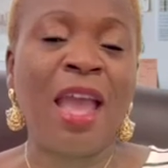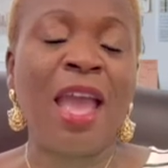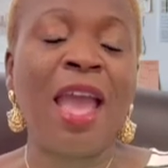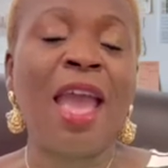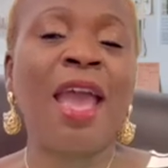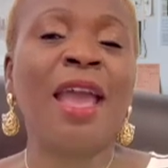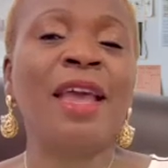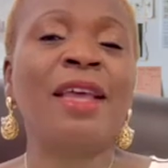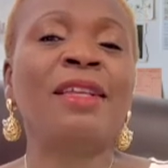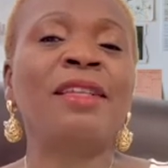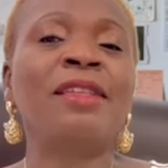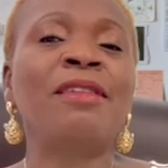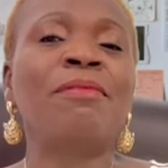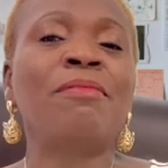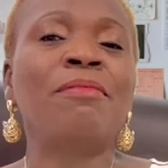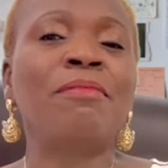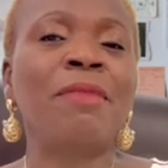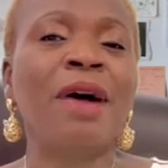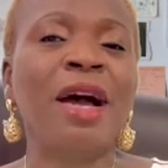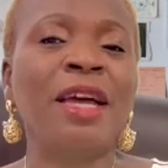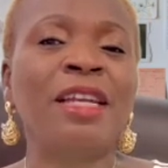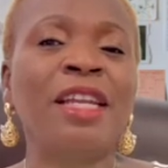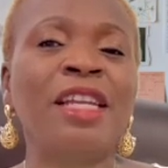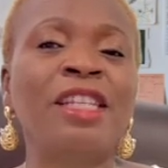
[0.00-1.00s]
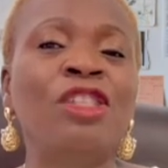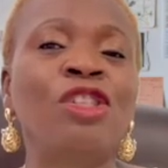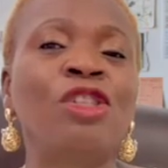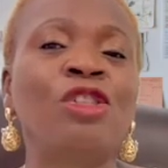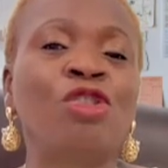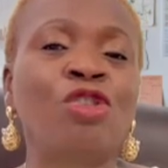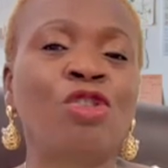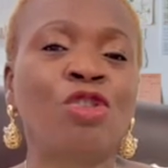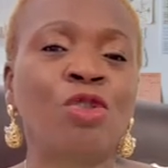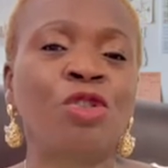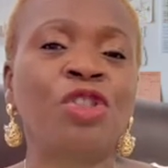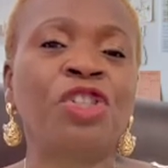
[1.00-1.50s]
And manage
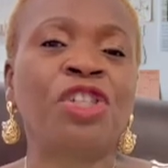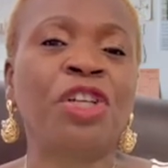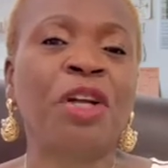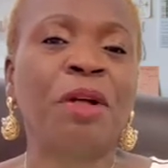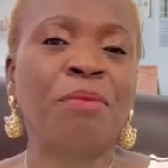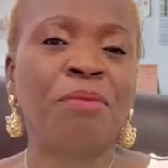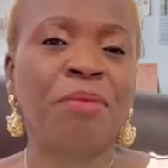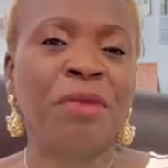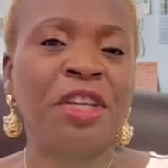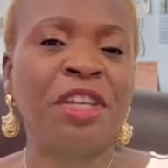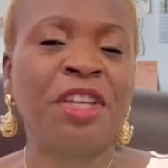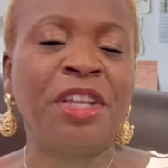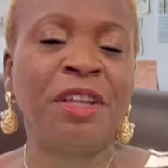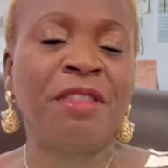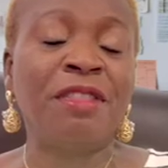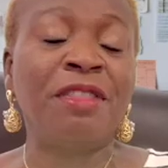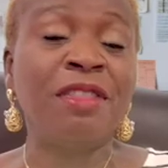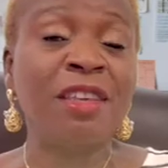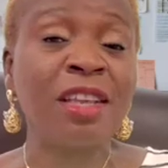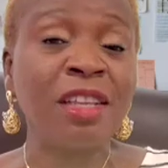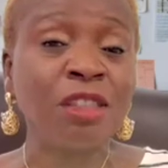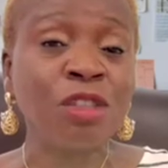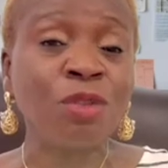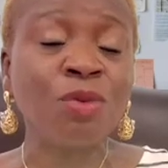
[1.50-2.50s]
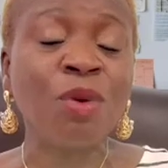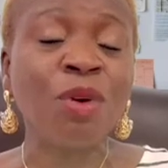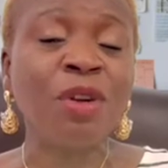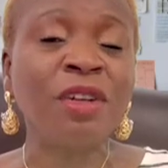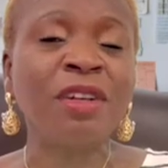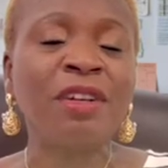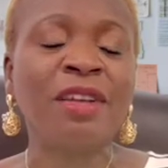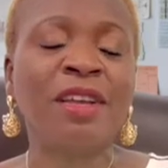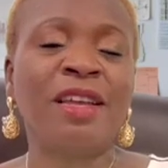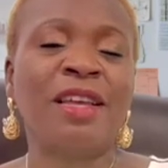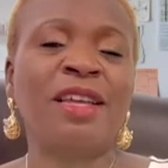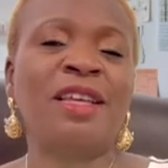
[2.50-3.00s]
social media. This
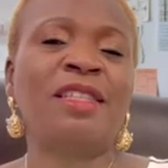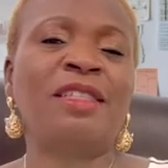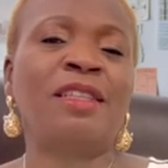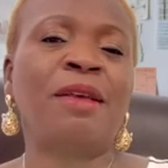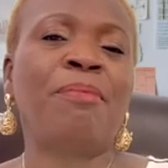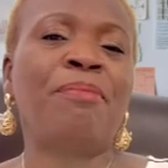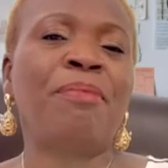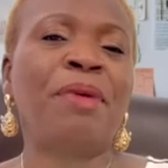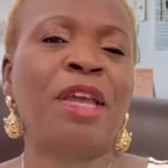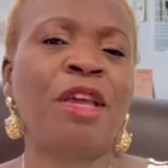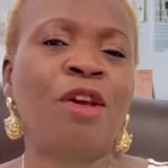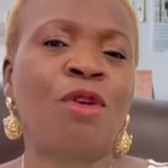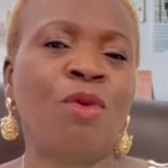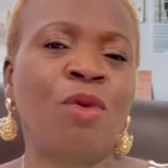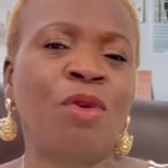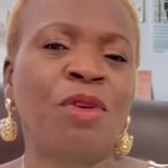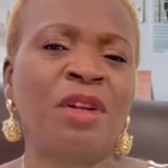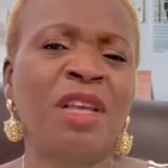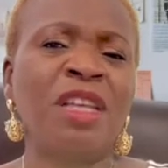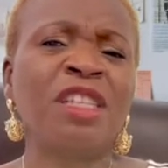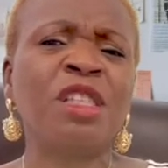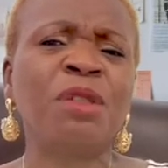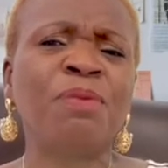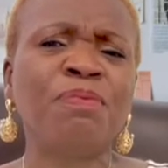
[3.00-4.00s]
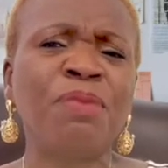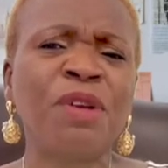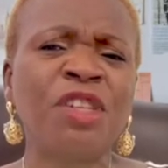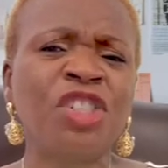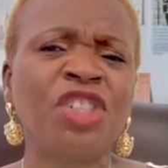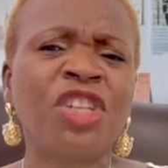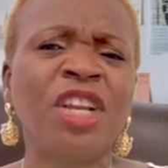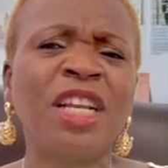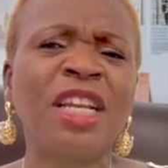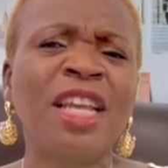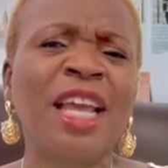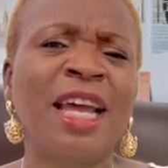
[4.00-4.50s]
one is a big one,
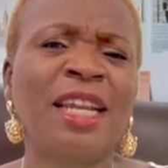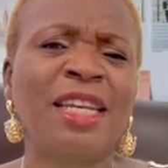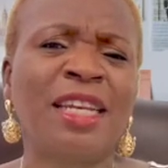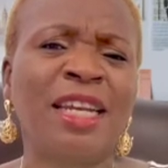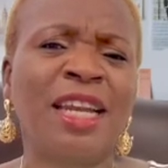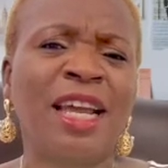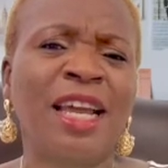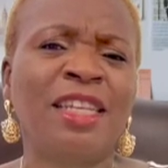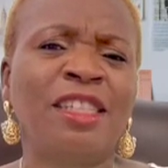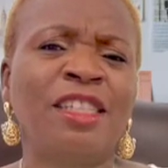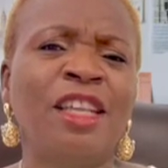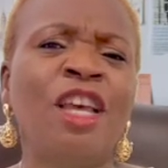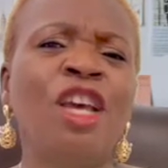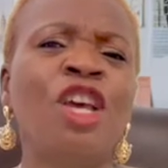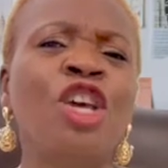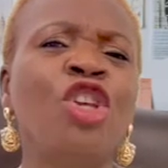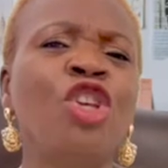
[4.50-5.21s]
especially at night.